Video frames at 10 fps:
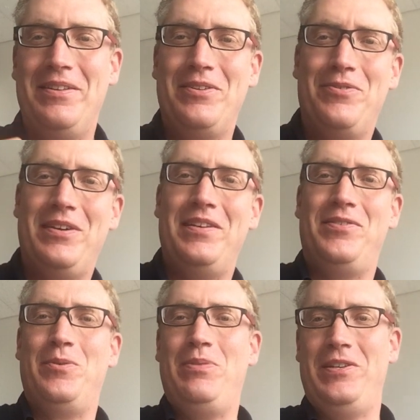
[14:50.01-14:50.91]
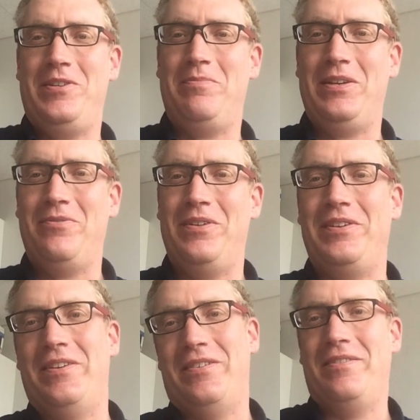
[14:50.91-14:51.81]
raise your pitch a bit when
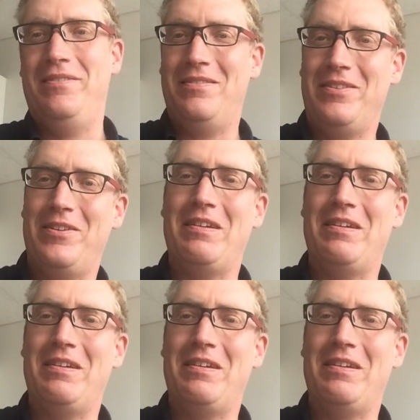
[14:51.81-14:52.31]
you're